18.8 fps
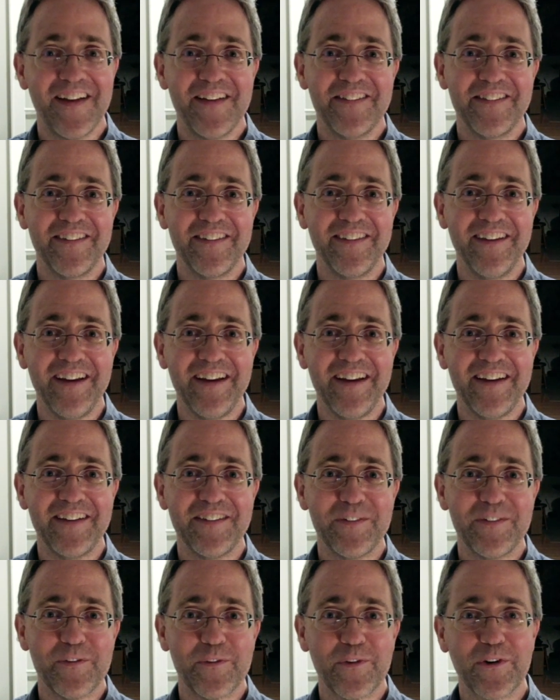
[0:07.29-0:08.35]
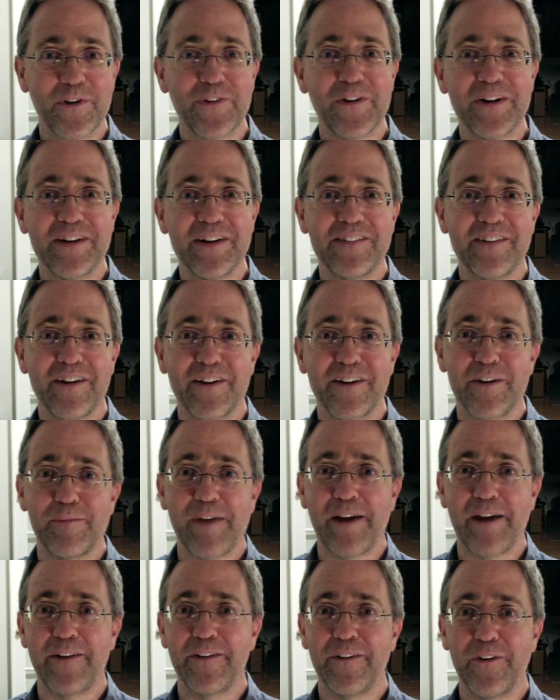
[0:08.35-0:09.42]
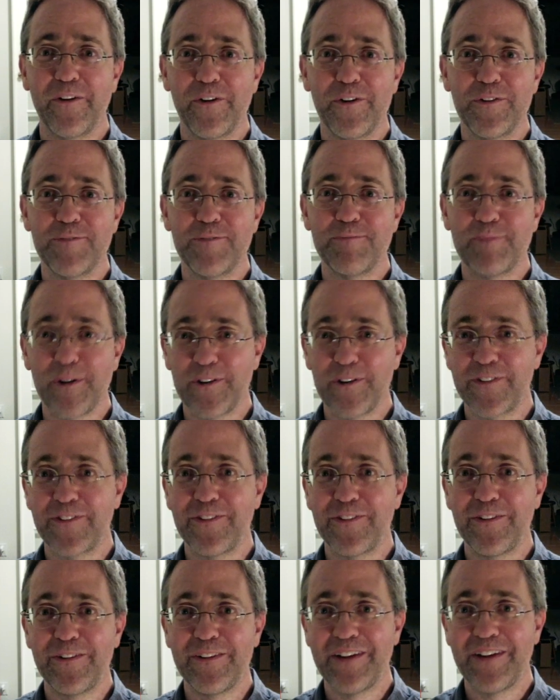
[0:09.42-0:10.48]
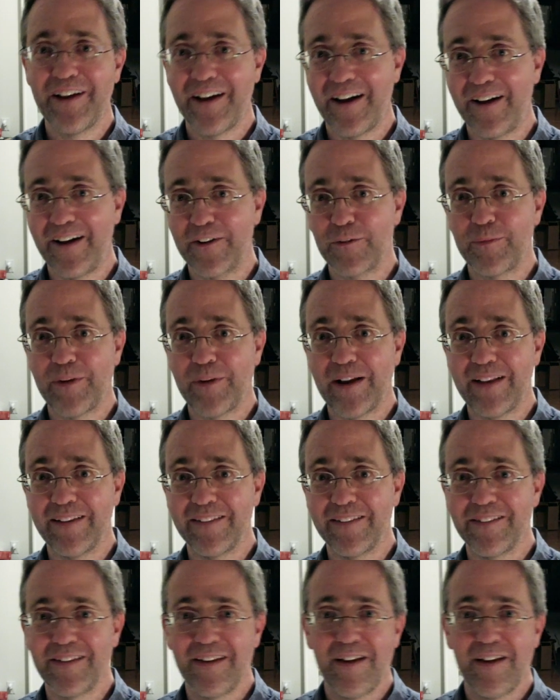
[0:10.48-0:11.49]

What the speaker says: Today we're going to talk about our own personal autopilot.